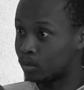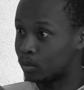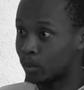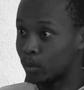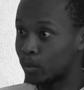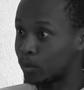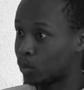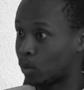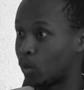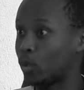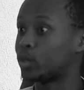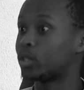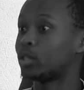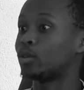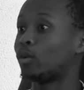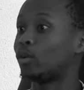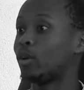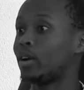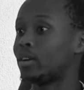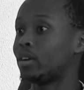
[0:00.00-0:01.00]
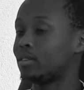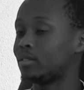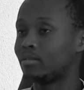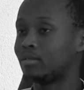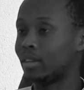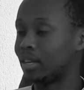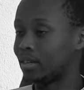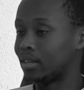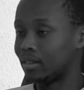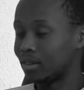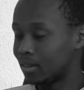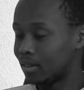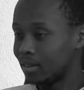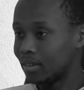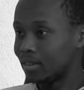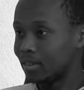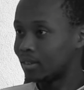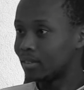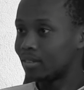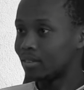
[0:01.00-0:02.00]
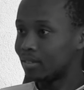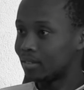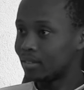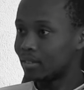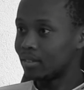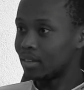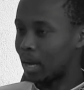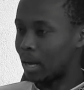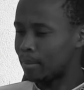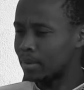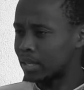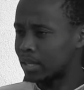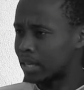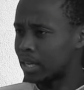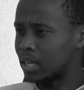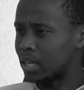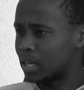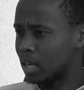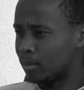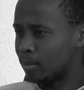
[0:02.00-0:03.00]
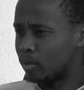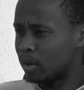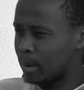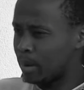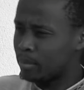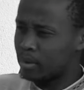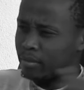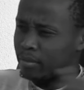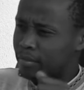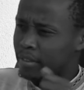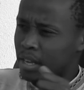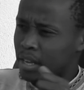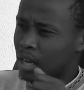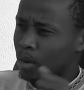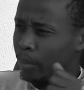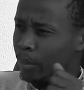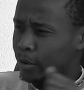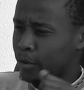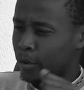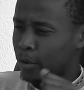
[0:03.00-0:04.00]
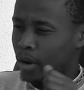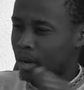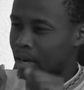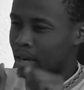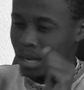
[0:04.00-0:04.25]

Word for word: You don't question God. Then, I'm as a kid, I'm going to fear and whatnot.